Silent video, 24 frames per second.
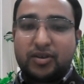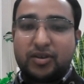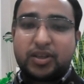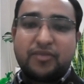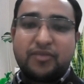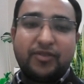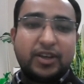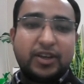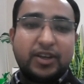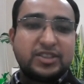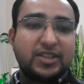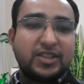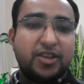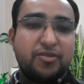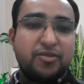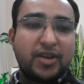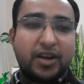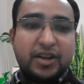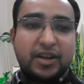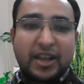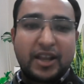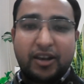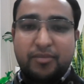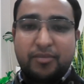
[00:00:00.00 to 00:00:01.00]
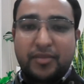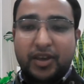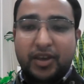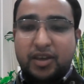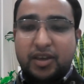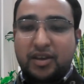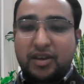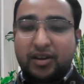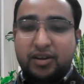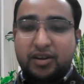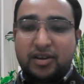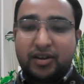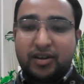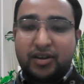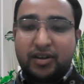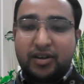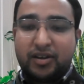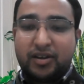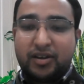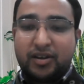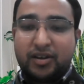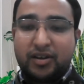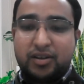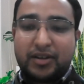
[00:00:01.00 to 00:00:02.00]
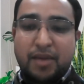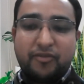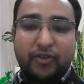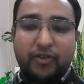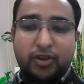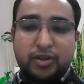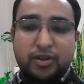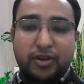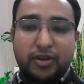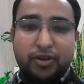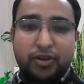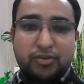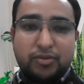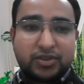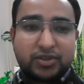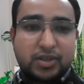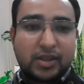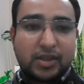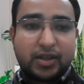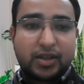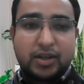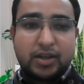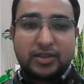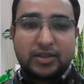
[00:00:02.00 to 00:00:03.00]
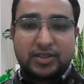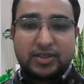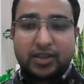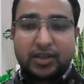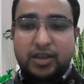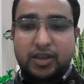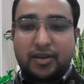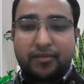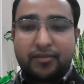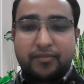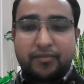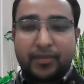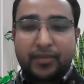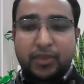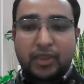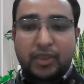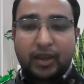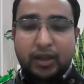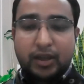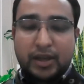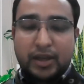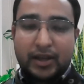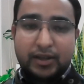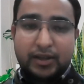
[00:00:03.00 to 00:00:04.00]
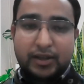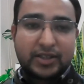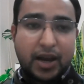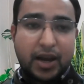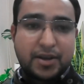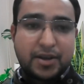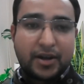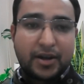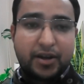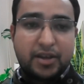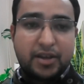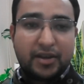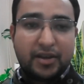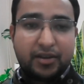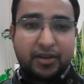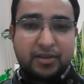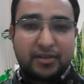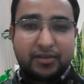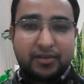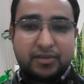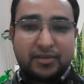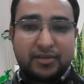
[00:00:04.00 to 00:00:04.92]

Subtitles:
Okay, firstly, you can tell me timing for Tuesday, Thursday, and Saturday.